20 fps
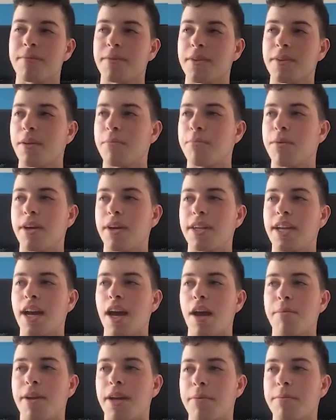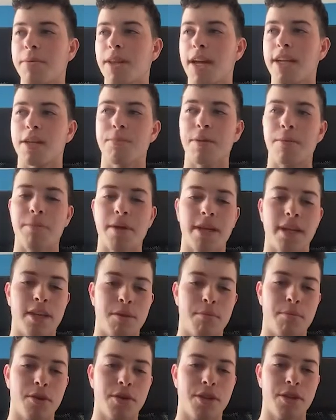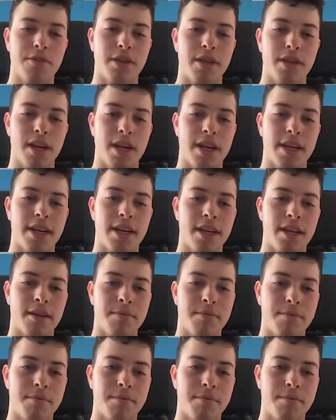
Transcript: But yeah, I mean, I'm glad to be making the most of it that I can.